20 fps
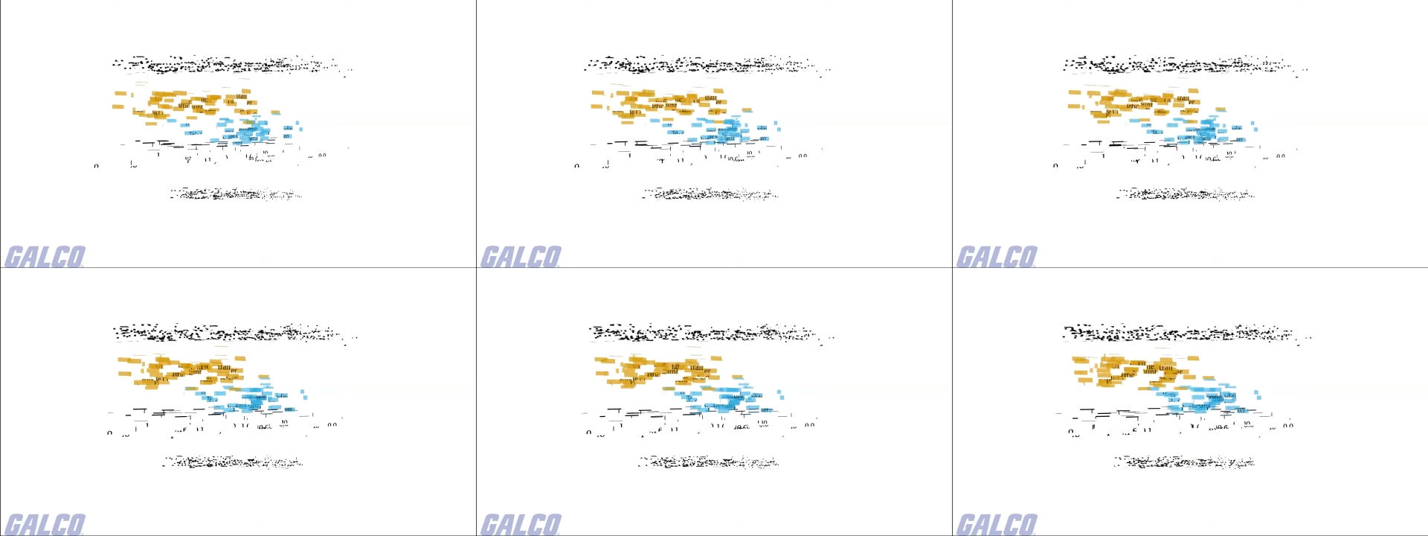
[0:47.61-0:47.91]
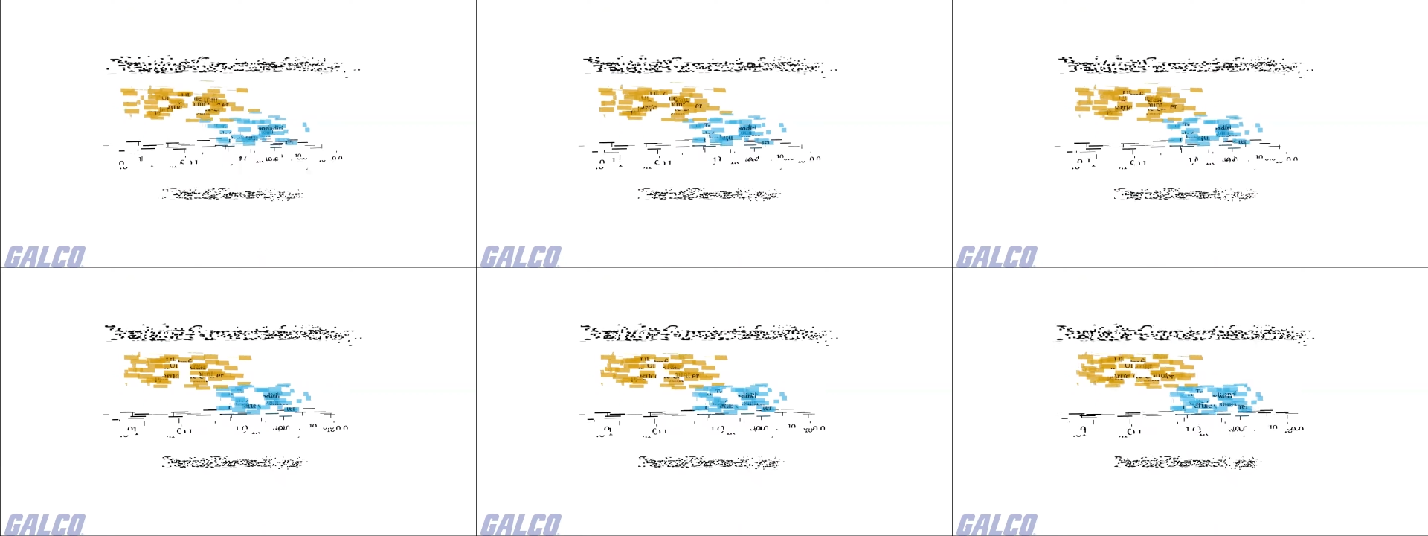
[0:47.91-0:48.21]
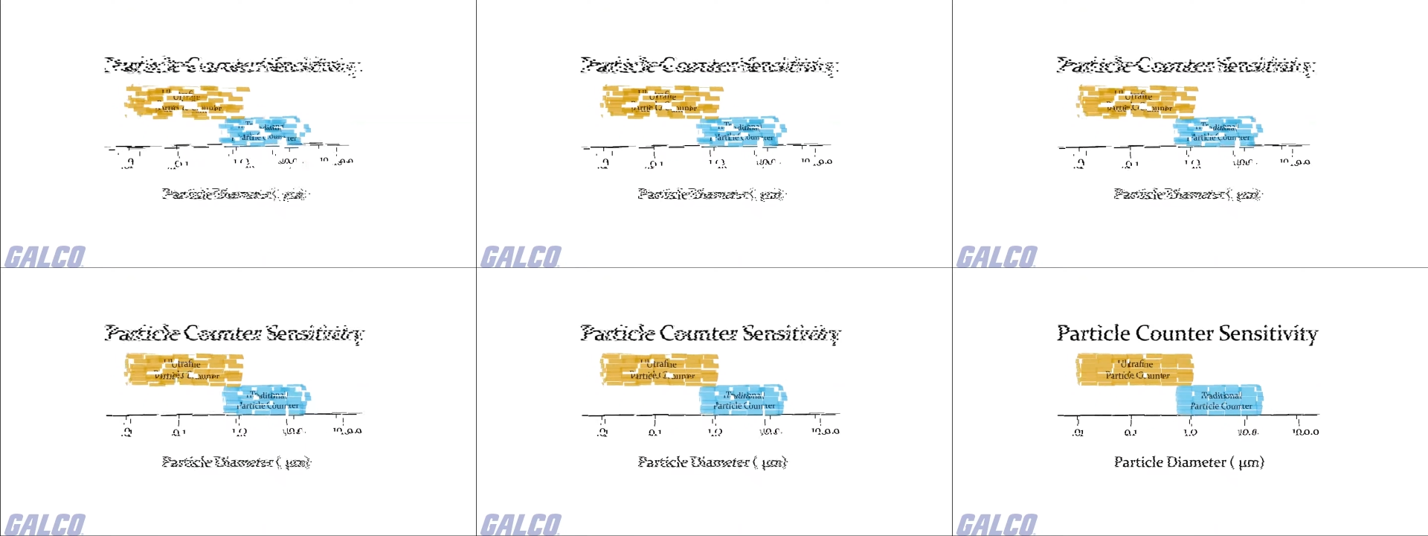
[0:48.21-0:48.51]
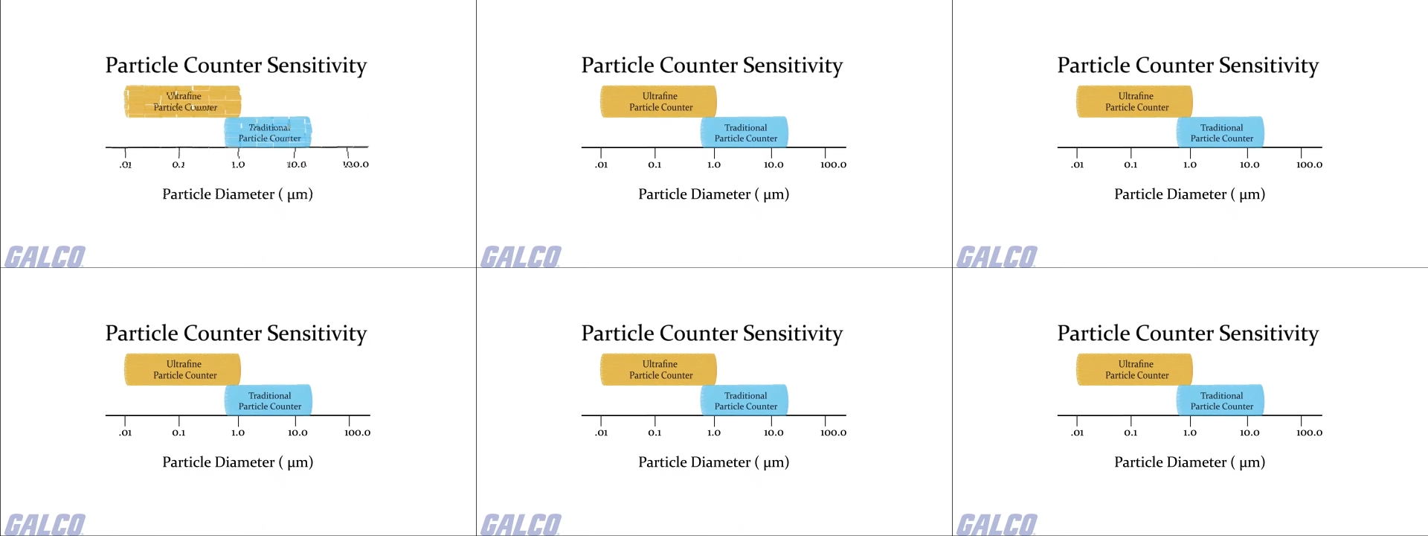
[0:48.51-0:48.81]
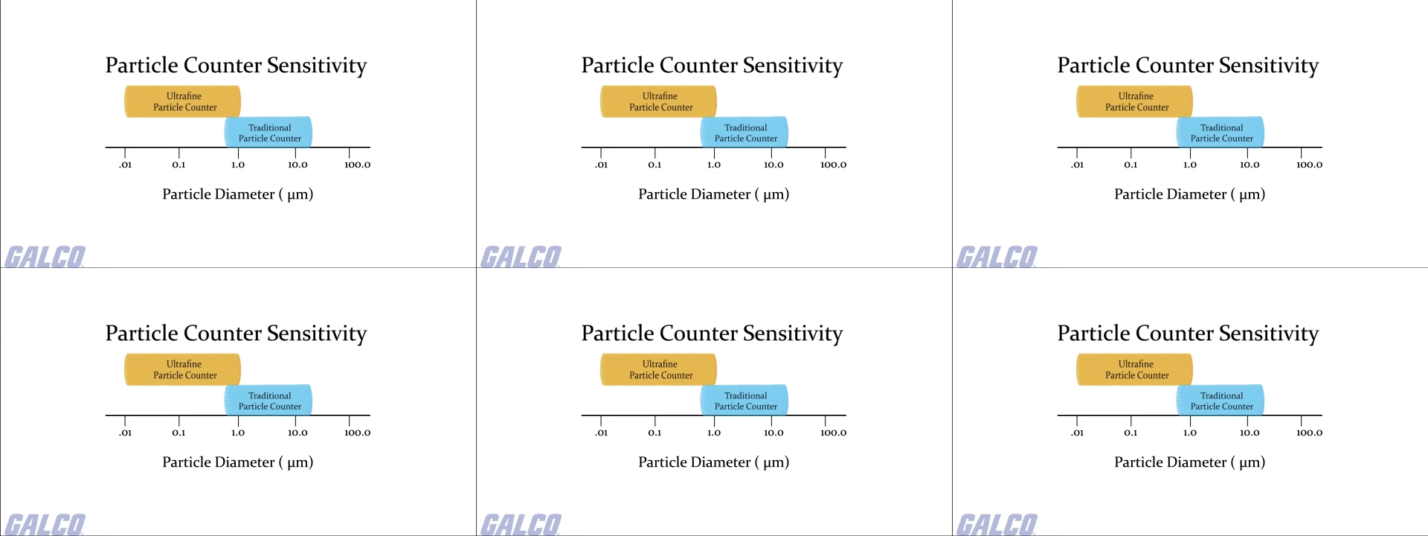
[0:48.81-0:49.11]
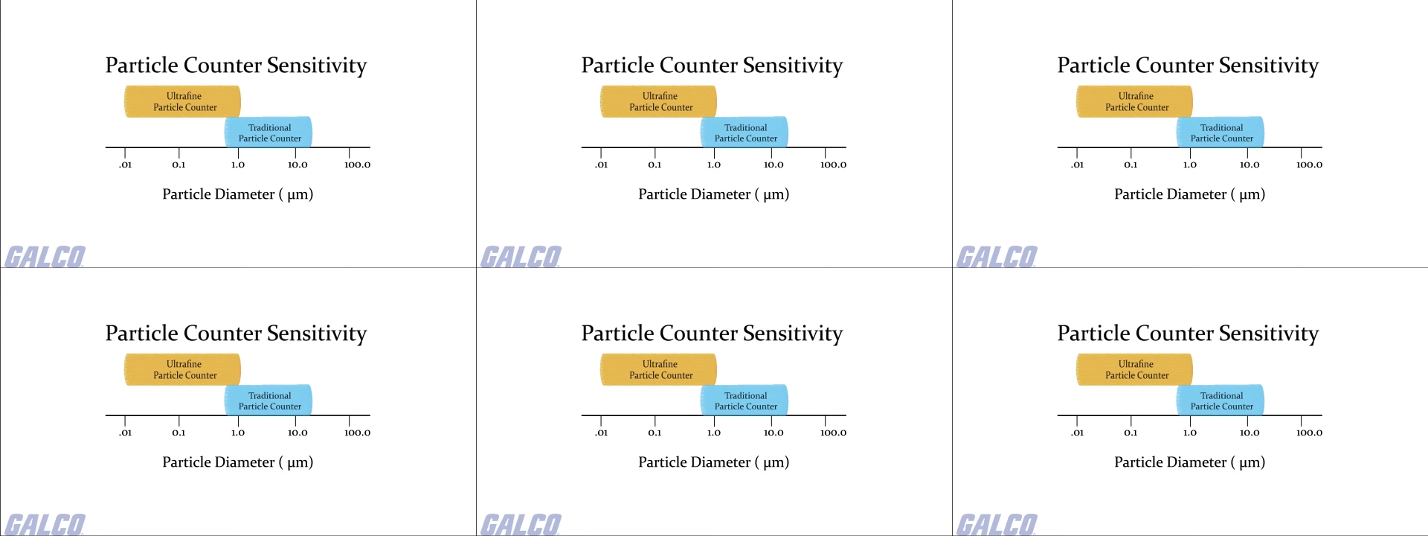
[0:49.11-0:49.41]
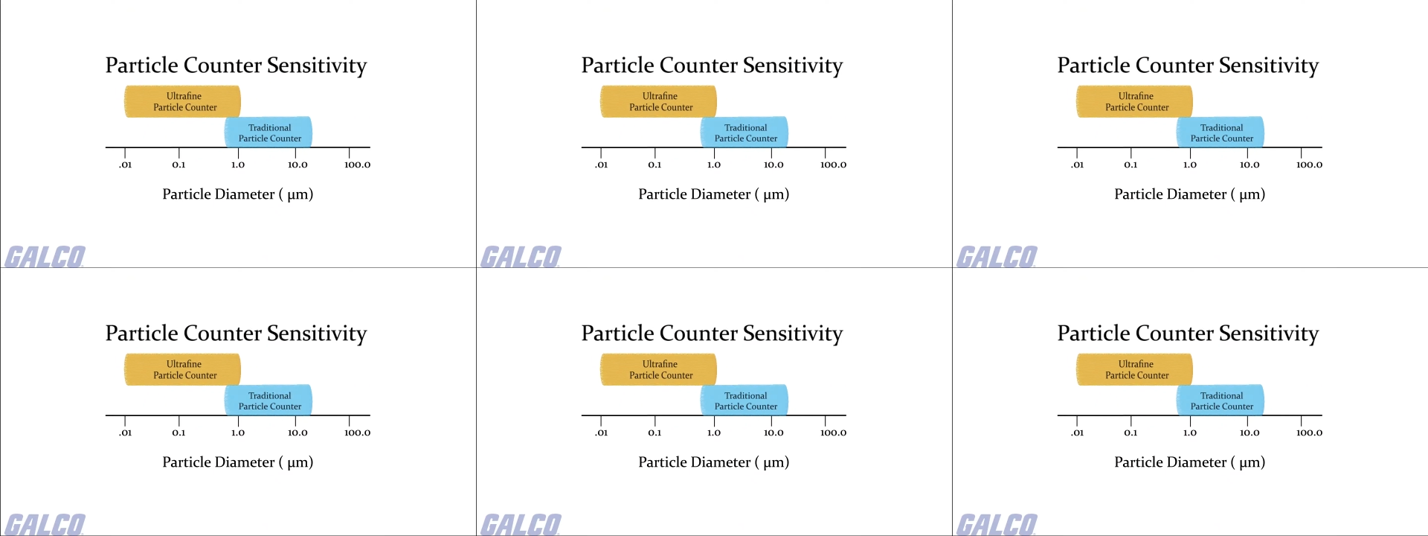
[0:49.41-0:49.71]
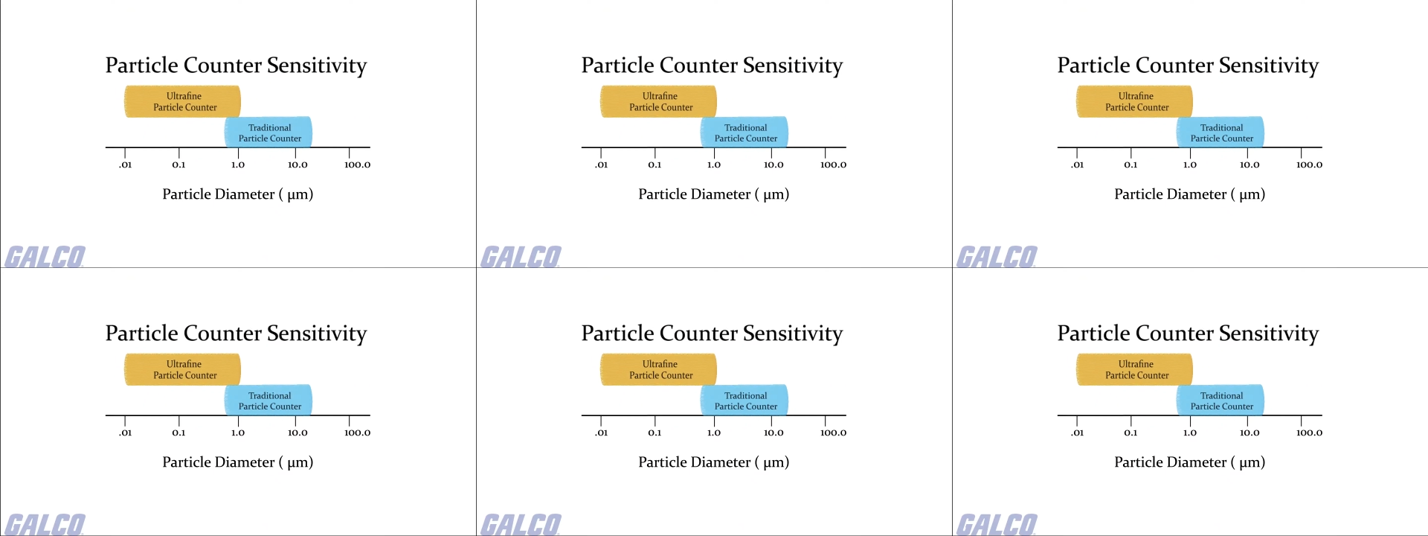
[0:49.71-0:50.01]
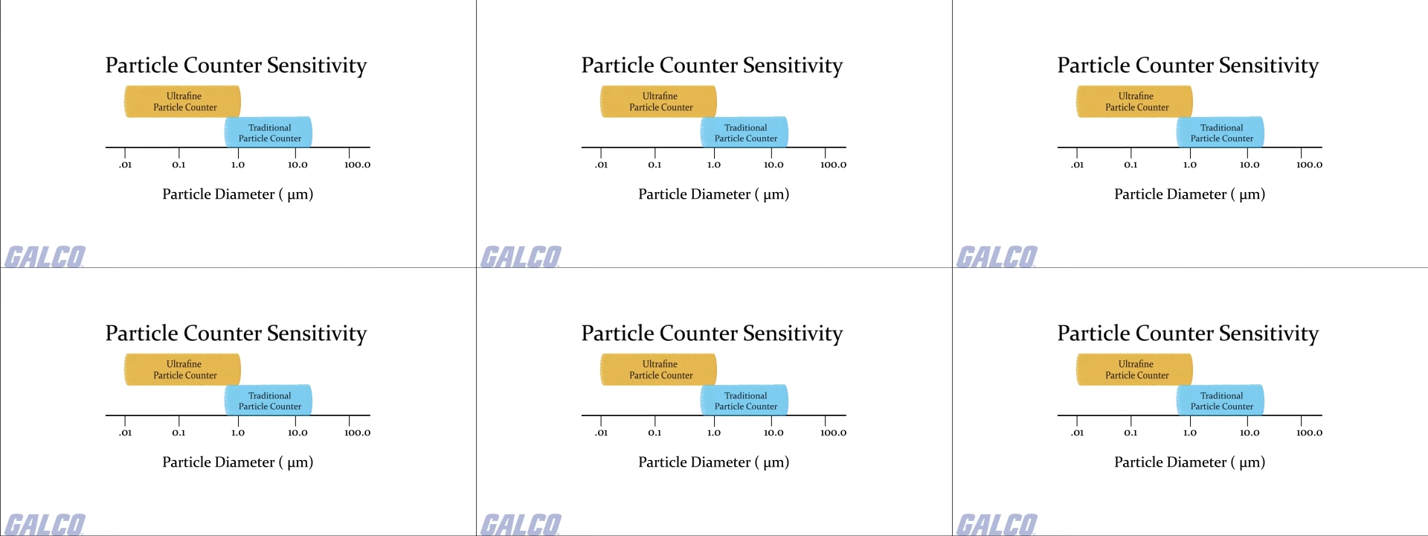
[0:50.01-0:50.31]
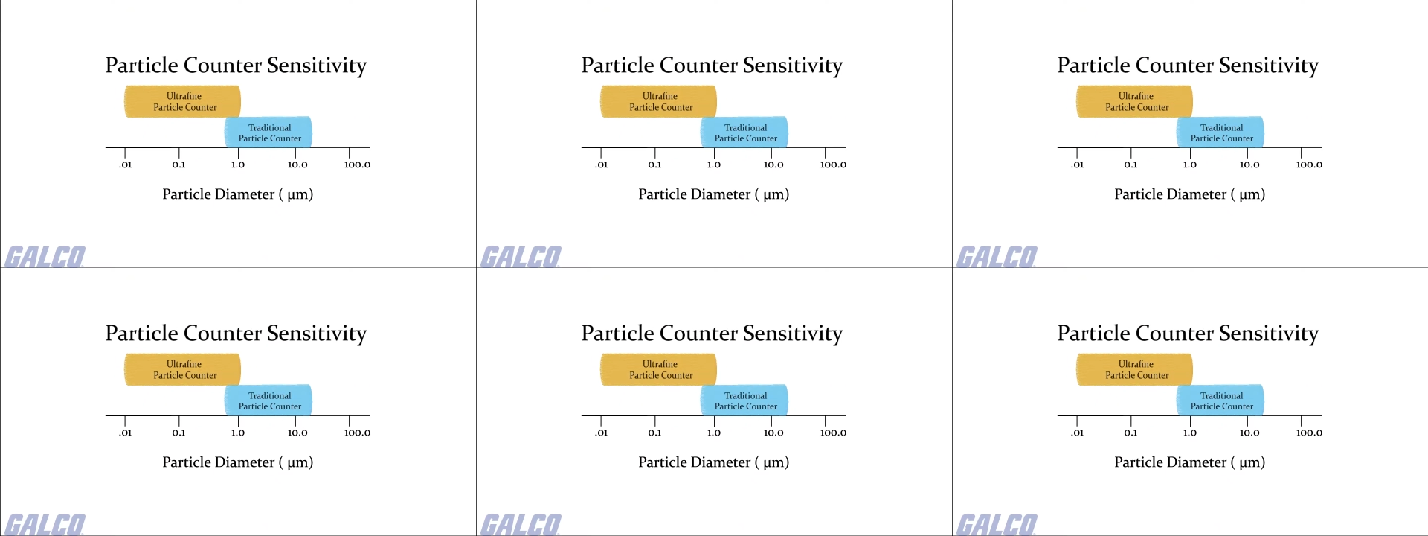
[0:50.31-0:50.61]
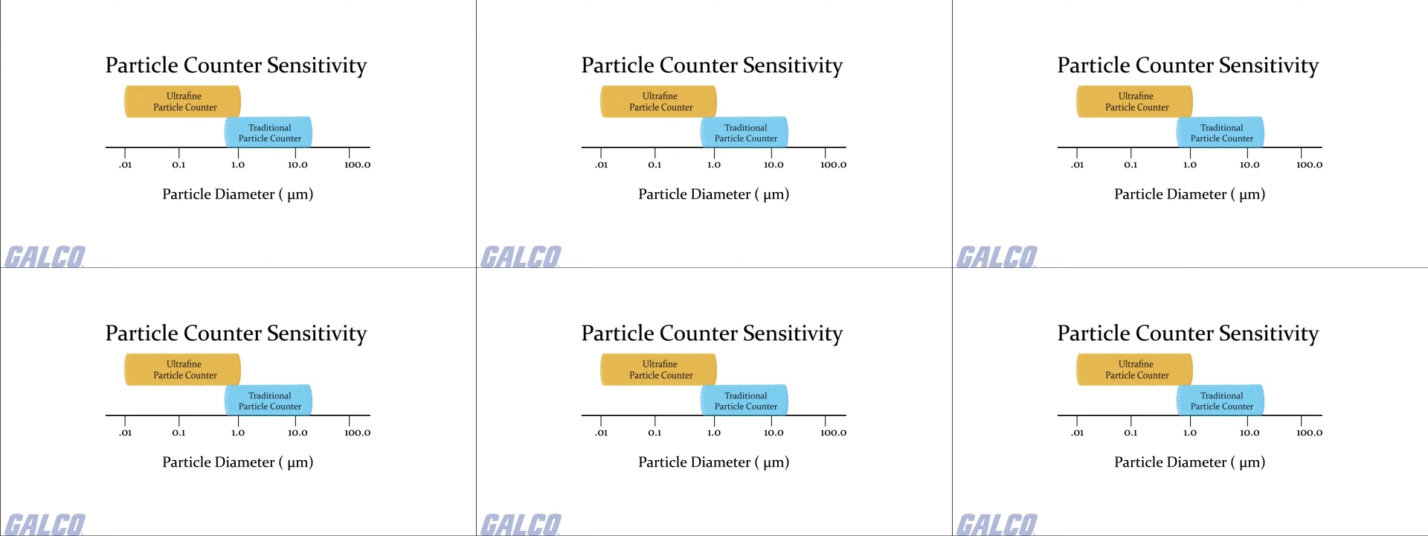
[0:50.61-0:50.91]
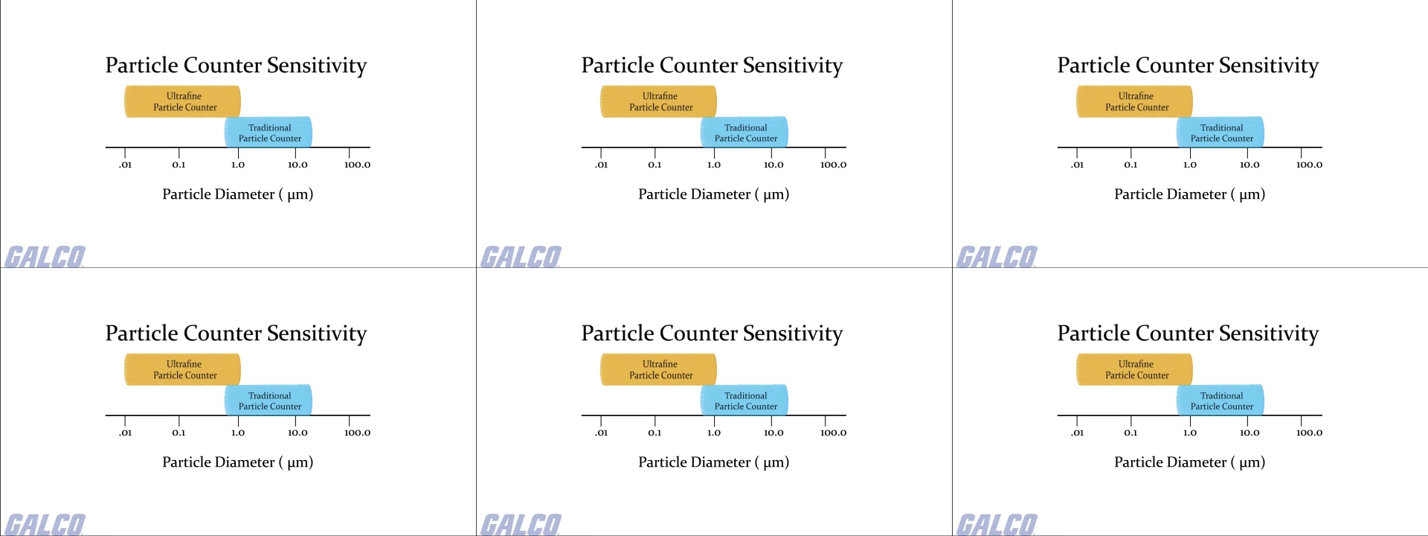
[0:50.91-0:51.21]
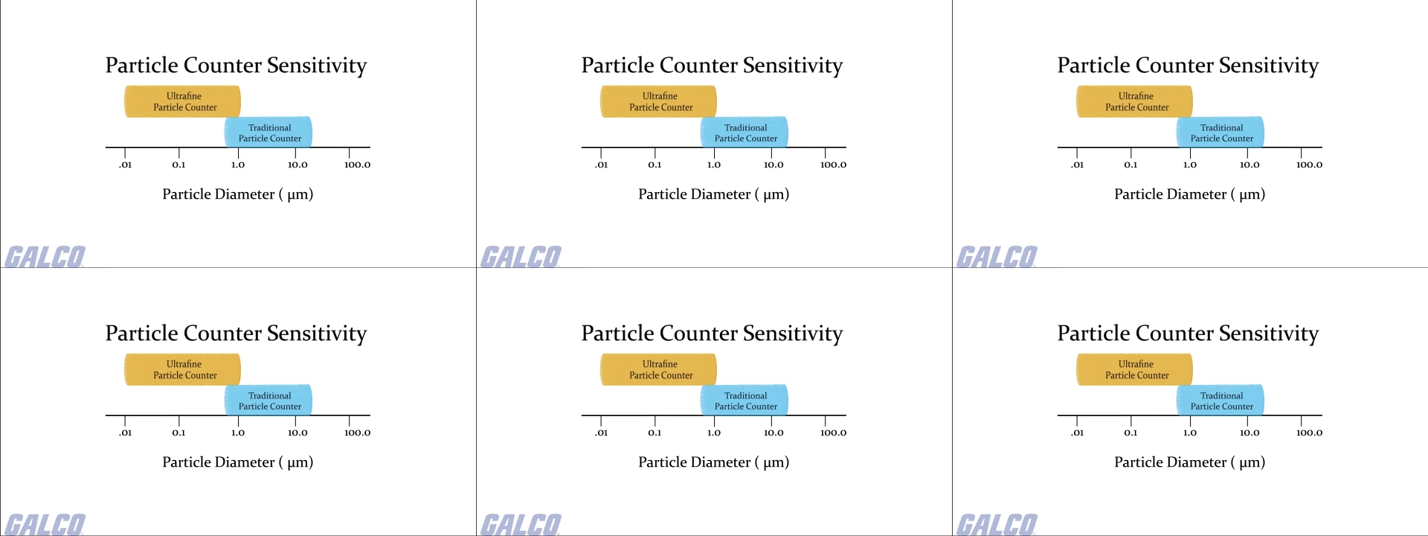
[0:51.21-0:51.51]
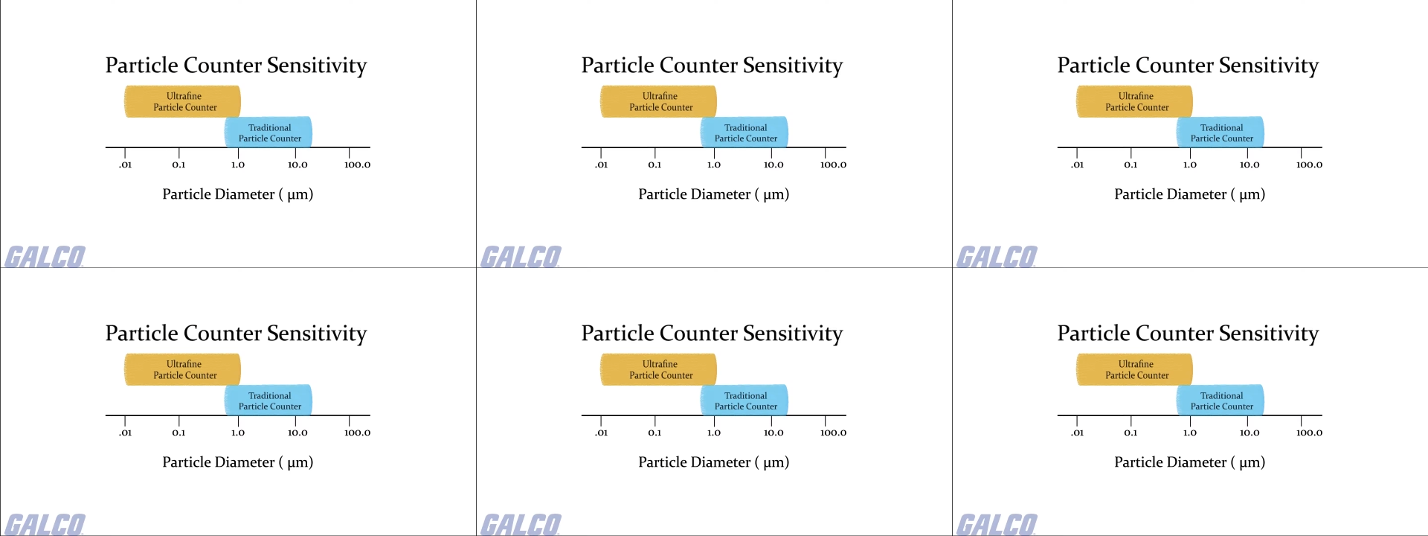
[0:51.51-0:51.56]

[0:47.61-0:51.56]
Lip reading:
(no speaker visible)